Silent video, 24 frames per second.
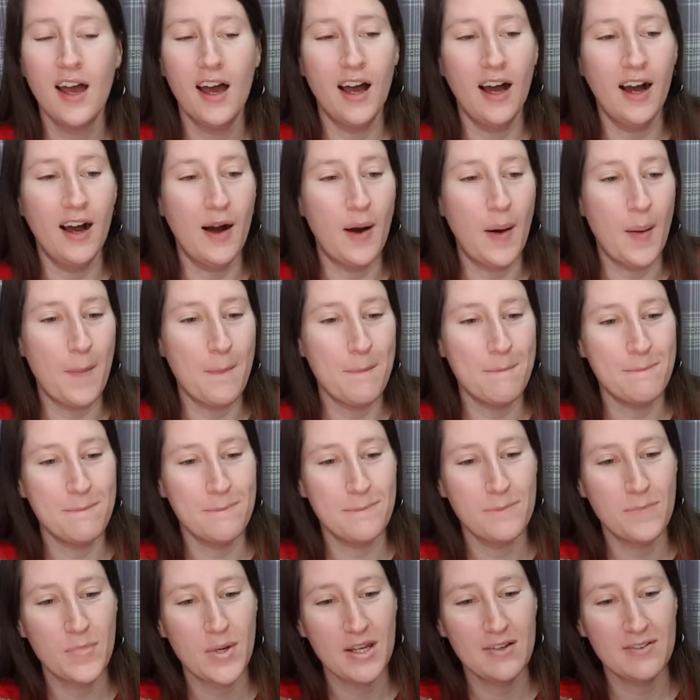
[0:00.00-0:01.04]

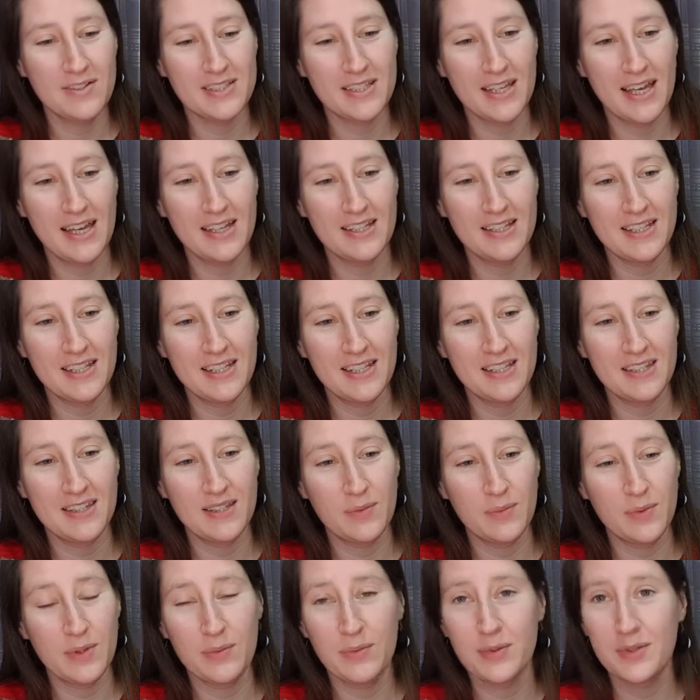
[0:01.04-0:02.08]
We decided that
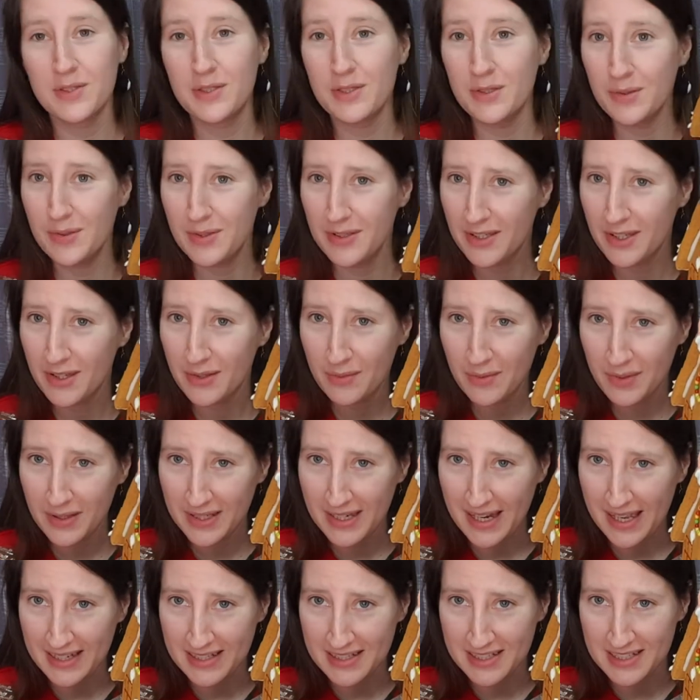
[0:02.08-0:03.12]
we will do another one
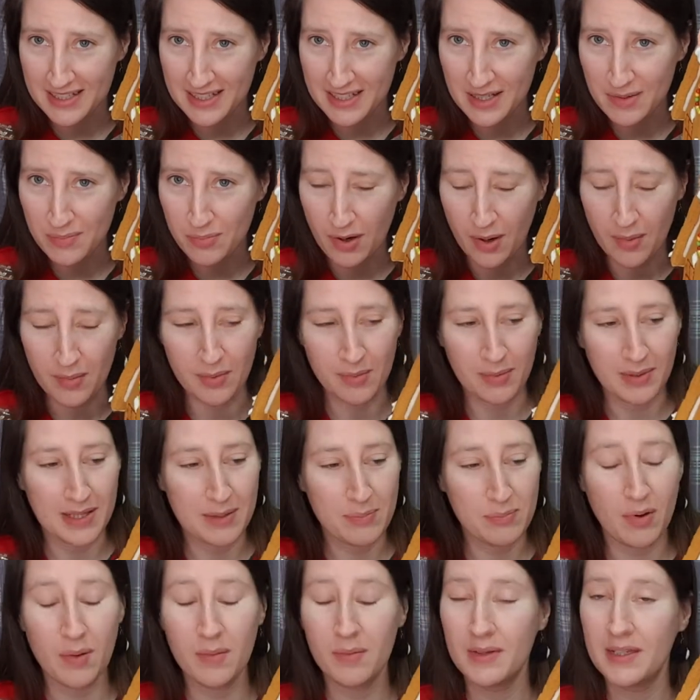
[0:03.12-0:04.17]
next year,
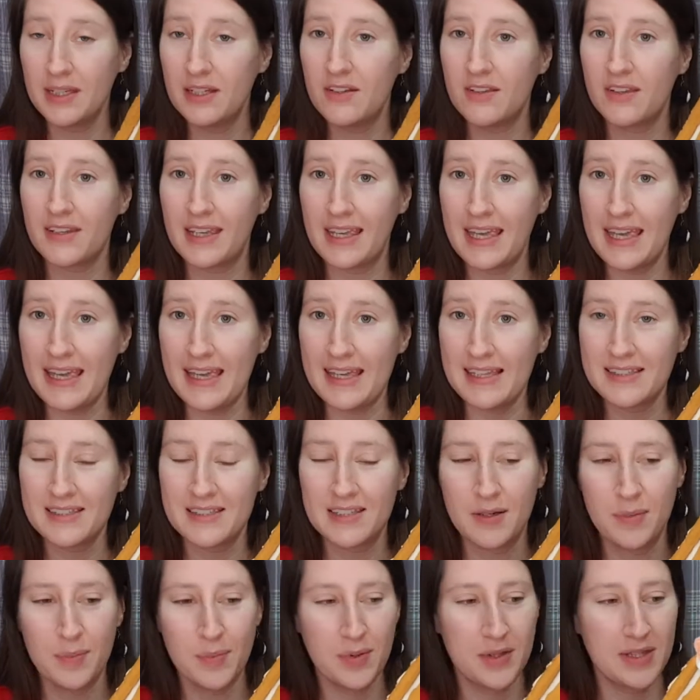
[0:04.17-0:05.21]
probably another kit,
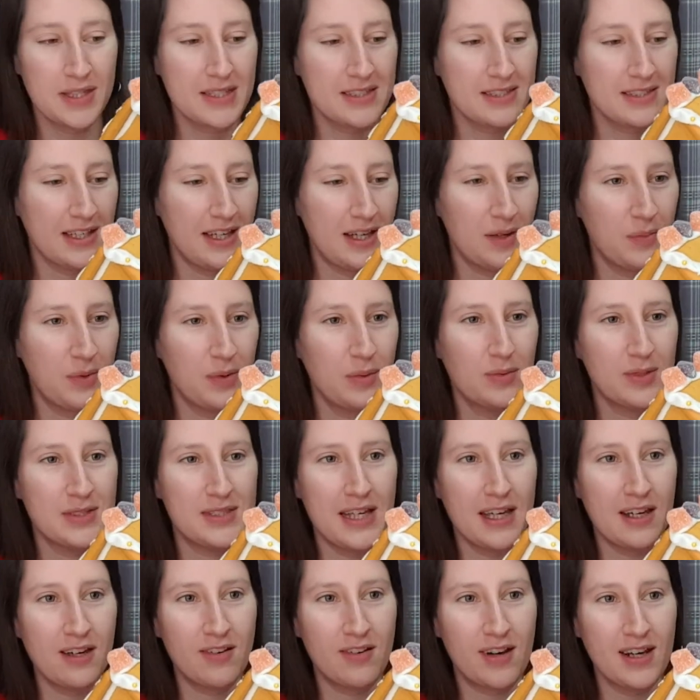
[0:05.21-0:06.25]
but this time we will
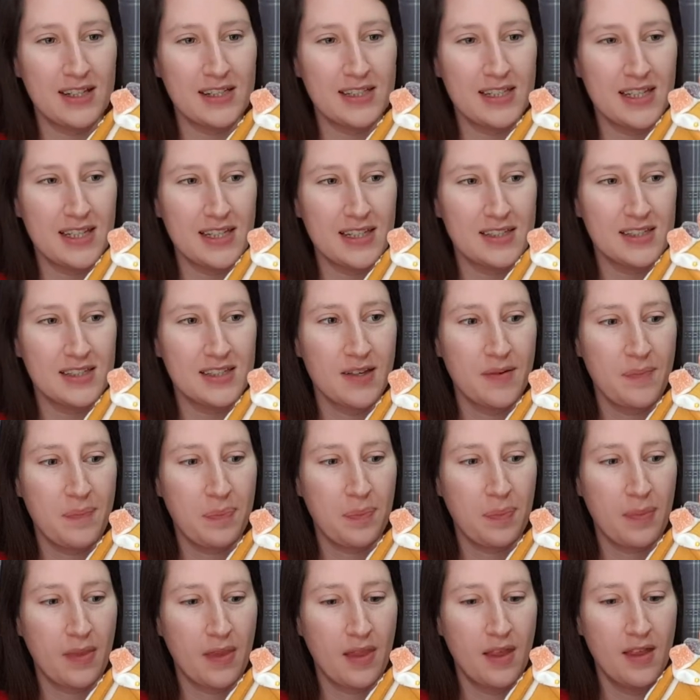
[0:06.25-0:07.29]
decorate it
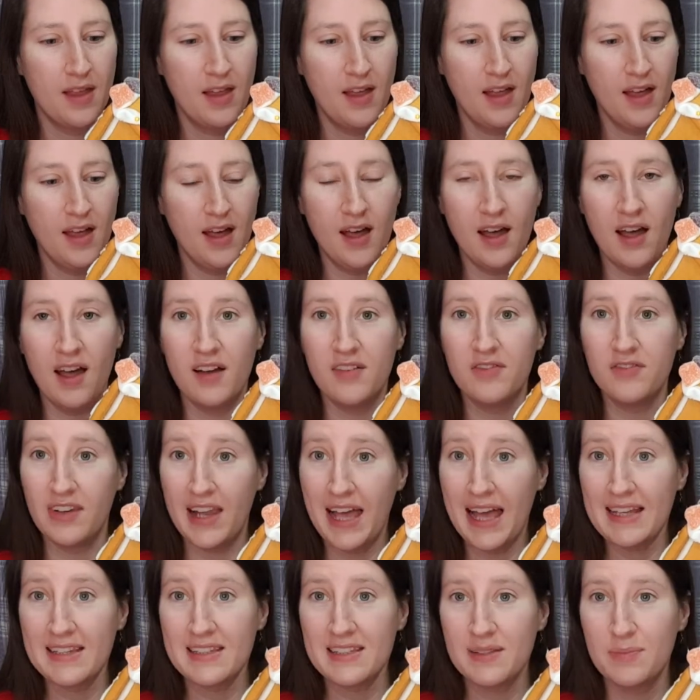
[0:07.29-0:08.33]

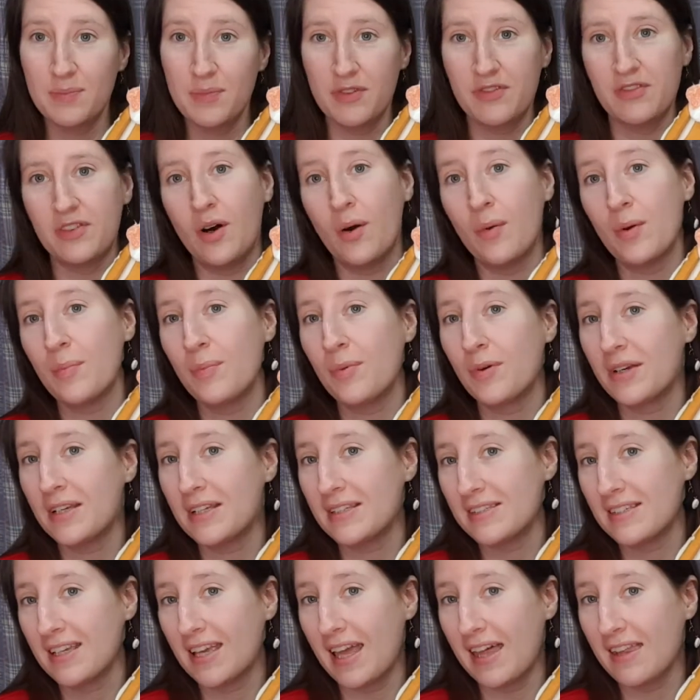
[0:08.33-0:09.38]
flat before we put it
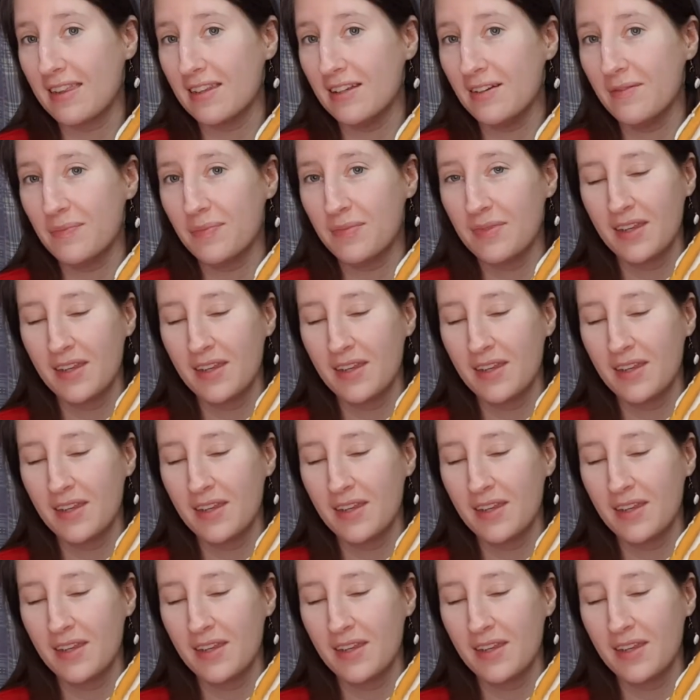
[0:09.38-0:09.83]
together,